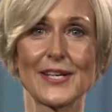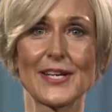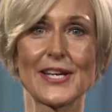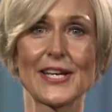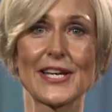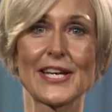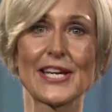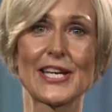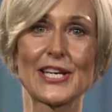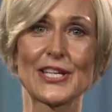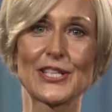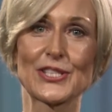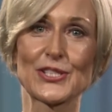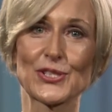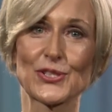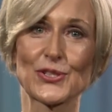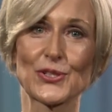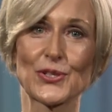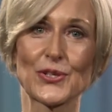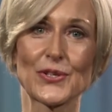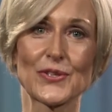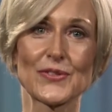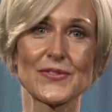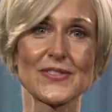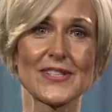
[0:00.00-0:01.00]
He
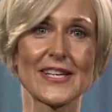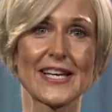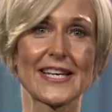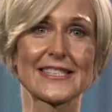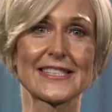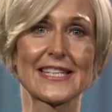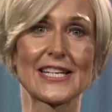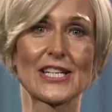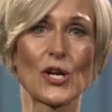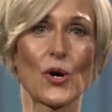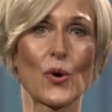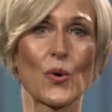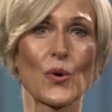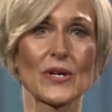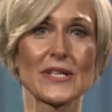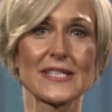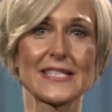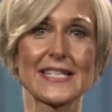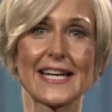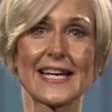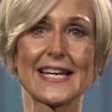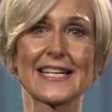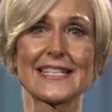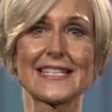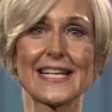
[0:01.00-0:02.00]
serves as an
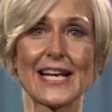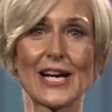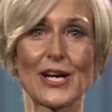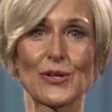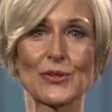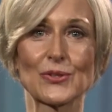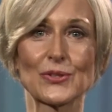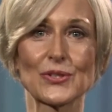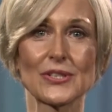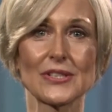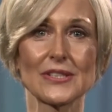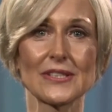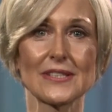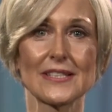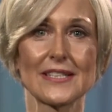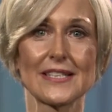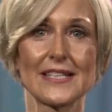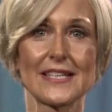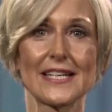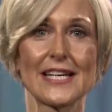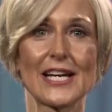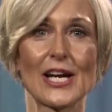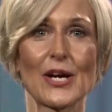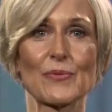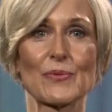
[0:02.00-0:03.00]
ordained elder
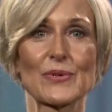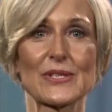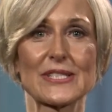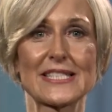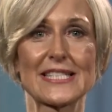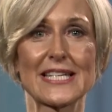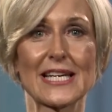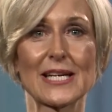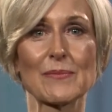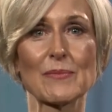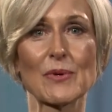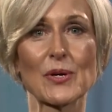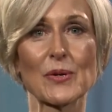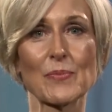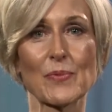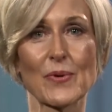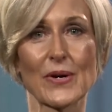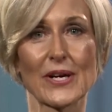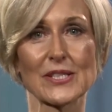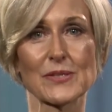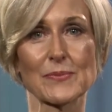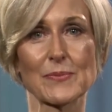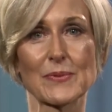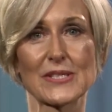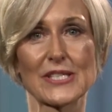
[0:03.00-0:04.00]
at Redeemer
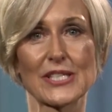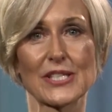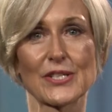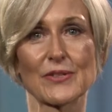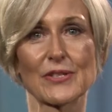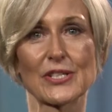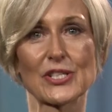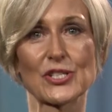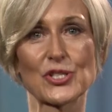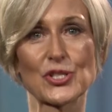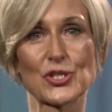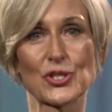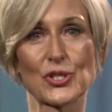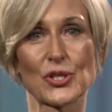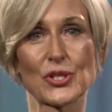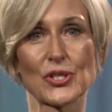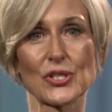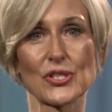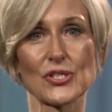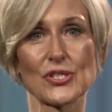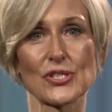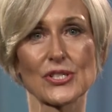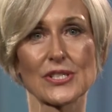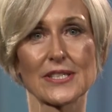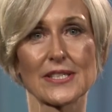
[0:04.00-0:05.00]
Presbyterian
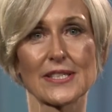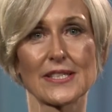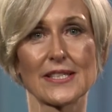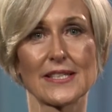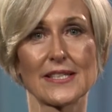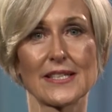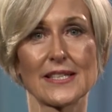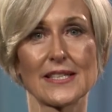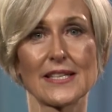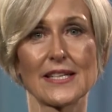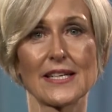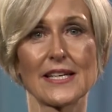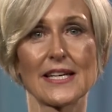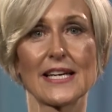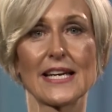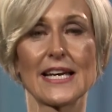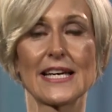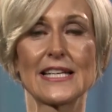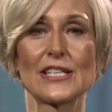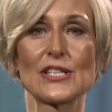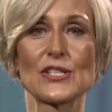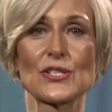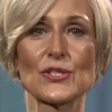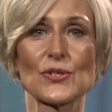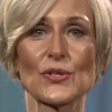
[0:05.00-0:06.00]
Church,
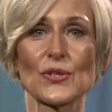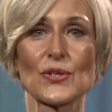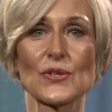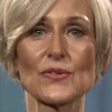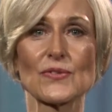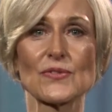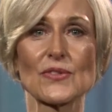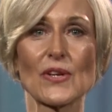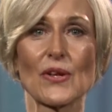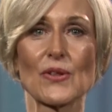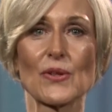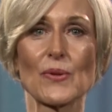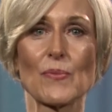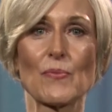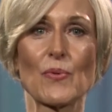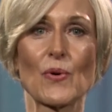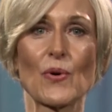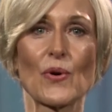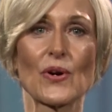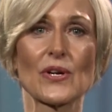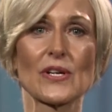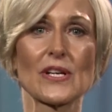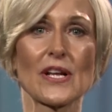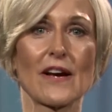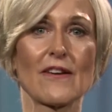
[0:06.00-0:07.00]
and he serves on the
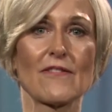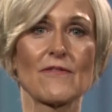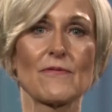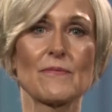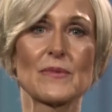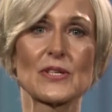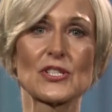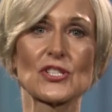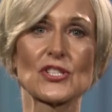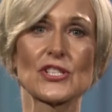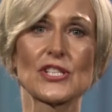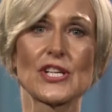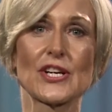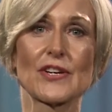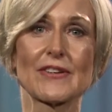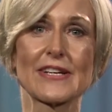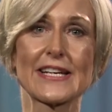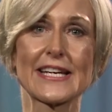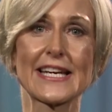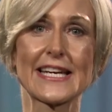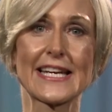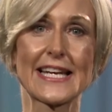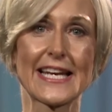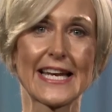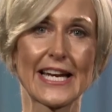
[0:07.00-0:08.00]
board of Missionary
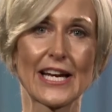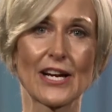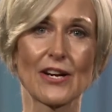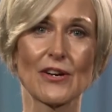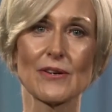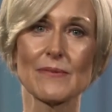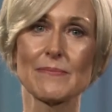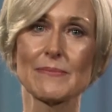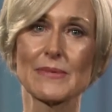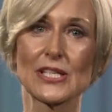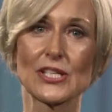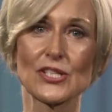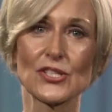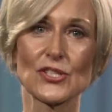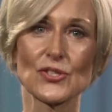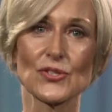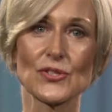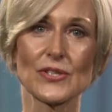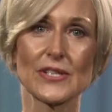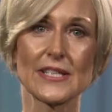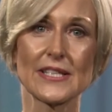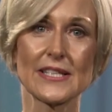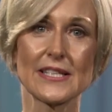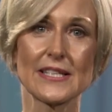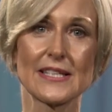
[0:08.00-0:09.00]
Care
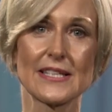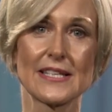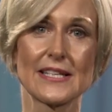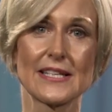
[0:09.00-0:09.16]
Ministry